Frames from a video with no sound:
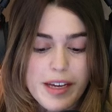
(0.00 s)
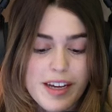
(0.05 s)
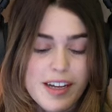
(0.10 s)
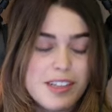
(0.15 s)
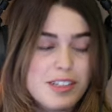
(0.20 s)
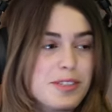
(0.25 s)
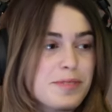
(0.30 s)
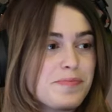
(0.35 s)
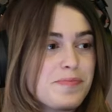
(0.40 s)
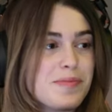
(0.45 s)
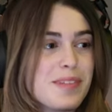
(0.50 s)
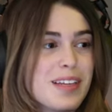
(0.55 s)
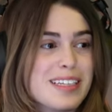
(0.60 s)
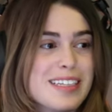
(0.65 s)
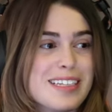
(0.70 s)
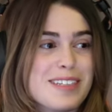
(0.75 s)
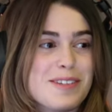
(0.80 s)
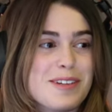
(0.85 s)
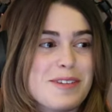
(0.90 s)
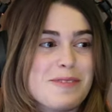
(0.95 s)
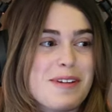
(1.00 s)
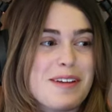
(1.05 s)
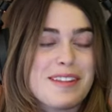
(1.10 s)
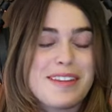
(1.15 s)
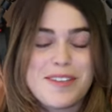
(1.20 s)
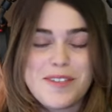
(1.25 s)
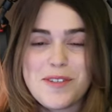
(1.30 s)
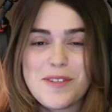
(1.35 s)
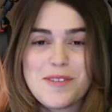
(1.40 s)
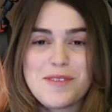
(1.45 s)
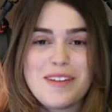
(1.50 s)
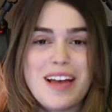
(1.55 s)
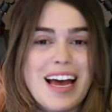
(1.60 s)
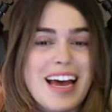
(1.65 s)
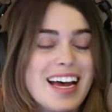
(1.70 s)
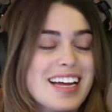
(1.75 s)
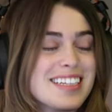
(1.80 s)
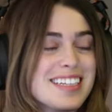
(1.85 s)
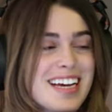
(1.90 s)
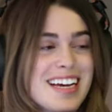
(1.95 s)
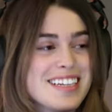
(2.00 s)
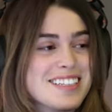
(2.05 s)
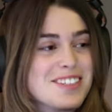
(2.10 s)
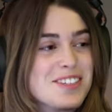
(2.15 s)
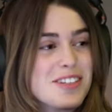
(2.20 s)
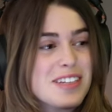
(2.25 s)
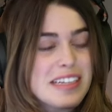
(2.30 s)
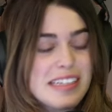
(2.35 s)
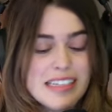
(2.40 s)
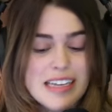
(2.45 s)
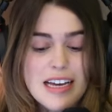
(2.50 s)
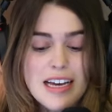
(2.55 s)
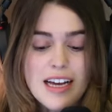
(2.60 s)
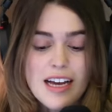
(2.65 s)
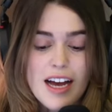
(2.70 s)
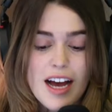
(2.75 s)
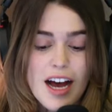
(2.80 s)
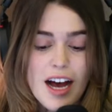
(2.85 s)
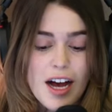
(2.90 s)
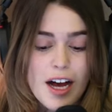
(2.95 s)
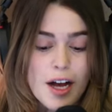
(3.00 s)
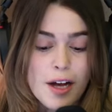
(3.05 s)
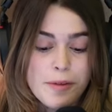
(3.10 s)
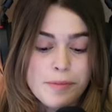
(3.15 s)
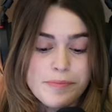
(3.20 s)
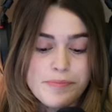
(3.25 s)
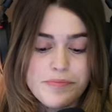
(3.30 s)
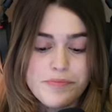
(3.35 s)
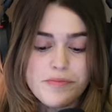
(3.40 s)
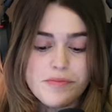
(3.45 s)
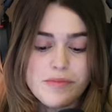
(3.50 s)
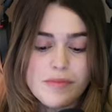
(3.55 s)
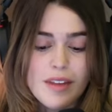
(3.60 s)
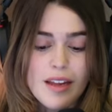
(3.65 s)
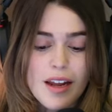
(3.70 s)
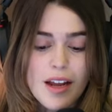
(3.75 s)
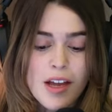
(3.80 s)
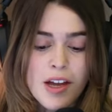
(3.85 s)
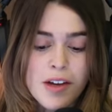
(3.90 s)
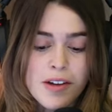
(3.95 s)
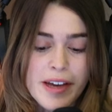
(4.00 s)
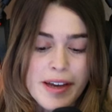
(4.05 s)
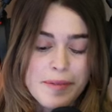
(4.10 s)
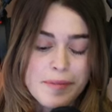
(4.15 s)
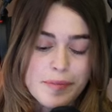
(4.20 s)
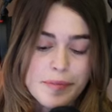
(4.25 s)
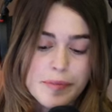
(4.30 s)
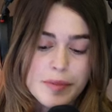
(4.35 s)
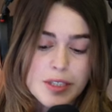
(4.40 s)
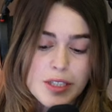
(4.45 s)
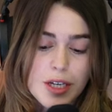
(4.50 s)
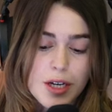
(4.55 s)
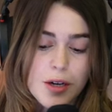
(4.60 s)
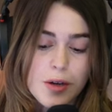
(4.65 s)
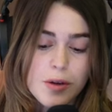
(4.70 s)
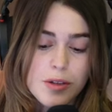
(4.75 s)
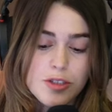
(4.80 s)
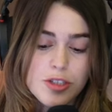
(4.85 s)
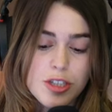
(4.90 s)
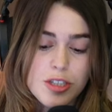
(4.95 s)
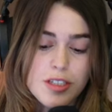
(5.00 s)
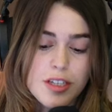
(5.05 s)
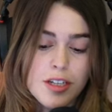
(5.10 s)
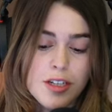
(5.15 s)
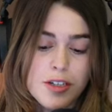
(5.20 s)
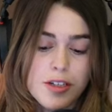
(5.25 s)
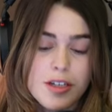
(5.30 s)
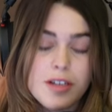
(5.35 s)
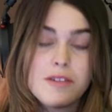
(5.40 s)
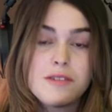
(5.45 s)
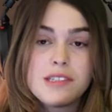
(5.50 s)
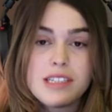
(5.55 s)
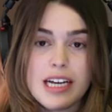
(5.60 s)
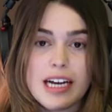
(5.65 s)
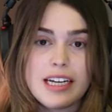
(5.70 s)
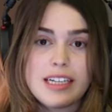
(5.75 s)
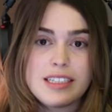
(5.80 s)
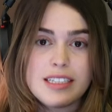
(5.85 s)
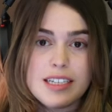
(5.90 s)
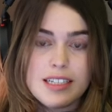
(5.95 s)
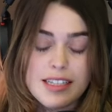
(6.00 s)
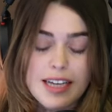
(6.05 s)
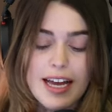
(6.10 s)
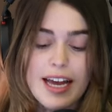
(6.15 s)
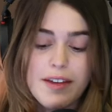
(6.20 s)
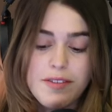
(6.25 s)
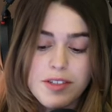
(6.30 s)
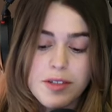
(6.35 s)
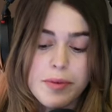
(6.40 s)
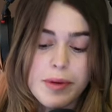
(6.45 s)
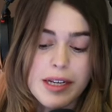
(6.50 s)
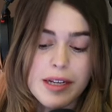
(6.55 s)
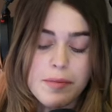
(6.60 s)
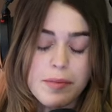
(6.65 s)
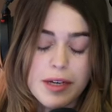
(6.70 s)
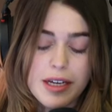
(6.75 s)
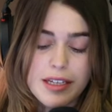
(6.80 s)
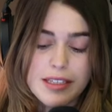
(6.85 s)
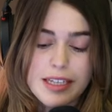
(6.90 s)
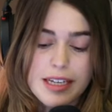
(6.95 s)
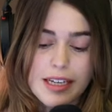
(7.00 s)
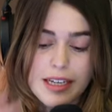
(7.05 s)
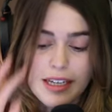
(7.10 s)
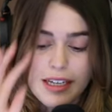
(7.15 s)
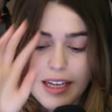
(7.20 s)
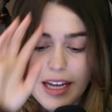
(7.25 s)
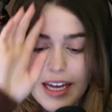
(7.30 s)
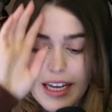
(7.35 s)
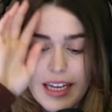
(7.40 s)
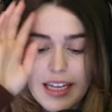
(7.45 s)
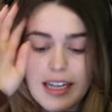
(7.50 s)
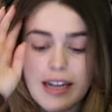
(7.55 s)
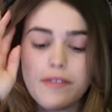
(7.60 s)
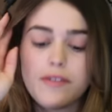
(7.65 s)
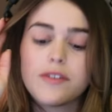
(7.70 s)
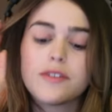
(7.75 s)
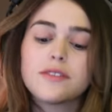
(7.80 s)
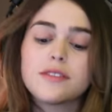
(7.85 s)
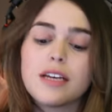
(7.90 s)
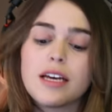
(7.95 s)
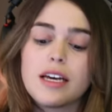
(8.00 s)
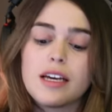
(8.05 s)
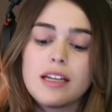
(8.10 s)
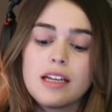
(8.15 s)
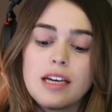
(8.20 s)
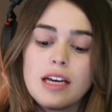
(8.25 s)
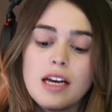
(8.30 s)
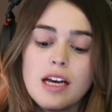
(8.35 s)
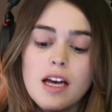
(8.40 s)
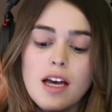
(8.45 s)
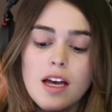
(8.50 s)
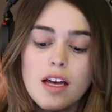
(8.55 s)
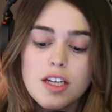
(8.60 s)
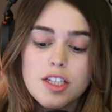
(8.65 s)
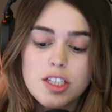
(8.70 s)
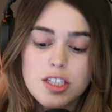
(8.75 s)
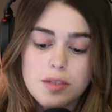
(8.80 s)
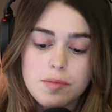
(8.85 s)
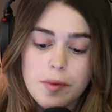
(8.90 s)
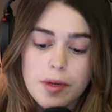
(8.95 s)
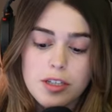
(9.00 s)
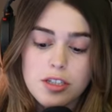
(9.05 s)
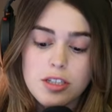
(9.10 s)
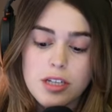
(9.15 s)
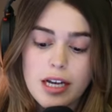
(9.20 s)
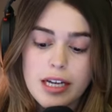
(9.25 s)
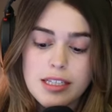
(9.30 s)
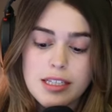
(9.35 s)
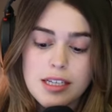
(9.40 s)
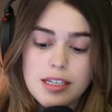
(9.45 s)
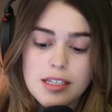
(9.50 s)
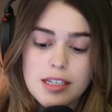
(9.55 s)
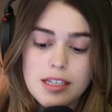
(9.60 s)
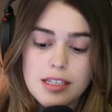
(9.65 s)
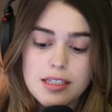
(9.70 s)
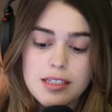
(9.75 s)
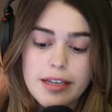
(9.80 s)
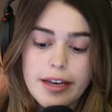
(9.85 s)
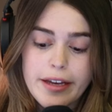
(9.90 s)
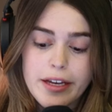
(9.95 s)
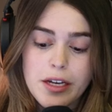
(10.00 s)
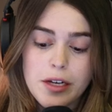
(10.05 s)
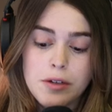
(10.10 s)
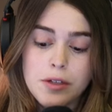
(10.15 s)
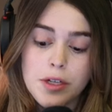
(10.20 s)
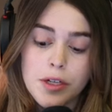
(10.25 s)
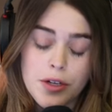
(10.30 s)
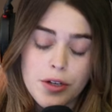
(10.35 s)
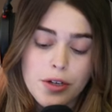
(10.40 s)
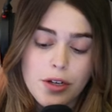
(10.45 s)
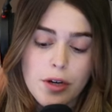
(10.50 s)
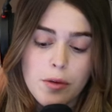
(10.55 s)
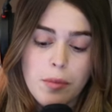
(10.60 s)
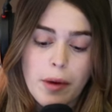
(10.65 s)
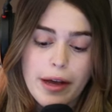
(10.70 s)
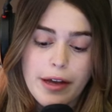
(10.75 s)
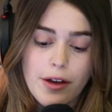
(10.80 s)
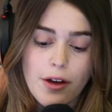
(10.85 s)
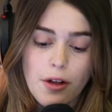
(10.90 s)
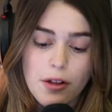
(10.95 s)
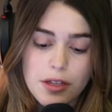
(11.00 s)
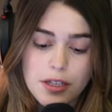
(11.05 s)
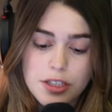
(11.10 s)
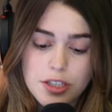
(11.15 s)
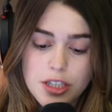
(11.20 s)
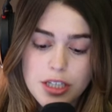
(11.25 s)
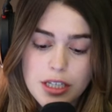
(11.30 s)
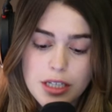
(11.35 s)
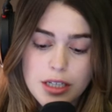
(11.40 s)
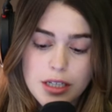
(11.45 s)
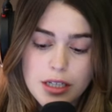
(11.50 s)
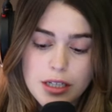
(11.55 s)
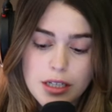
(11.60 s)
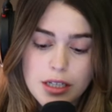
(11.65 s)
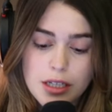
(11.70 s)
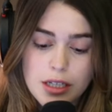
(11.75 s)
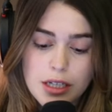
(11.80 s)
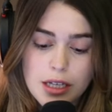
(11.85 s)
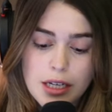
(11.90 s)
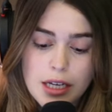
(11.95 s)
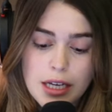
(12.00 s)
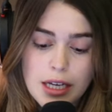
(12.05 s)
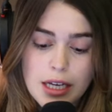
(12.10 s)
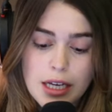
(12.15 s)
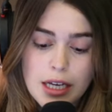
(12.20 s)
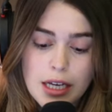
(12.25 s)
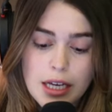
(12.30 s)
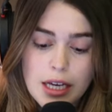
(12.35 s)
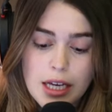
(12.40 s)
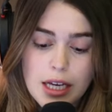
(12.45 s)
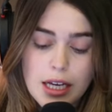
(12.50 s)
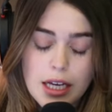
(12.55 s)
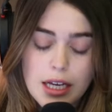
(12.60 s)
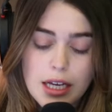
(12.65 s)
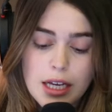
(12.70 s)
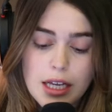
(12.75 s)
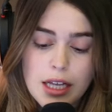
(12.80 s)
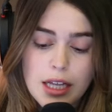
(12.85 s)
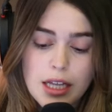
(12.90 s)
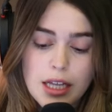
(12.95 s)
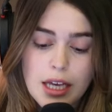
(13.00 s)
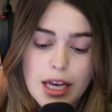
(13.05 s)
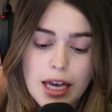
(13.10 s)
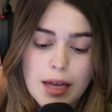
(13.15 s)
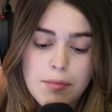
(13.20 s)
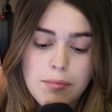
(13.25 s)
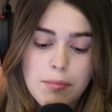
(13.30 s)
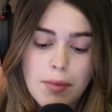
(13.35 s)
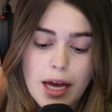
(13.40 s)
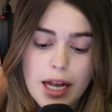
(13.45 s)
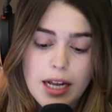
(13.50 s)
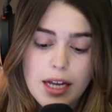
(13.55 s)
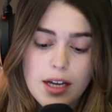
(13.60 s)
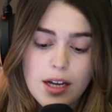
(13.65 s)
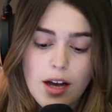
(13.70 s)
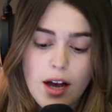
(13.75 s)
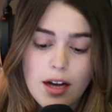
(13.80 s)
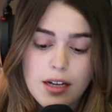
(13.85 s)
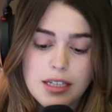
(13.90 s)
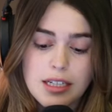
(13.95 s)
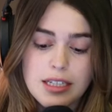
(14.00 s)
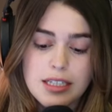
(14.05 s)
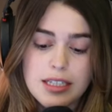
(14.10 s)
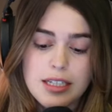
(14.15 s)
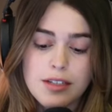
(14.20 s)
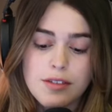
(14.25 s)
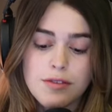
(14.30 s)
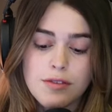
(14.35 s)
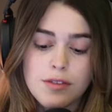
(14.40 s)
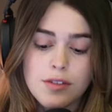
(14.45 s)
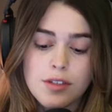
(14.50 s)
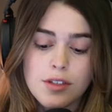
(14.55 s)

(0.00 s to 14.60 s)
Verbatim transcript: my gosh, this is what I'm. This is I had to ask her this. Um, okay, so she's a neuroscientist. I have to read it because I I can never say it. She specializes in psychoneurobiology. Psychoneurobiology. And metacognitive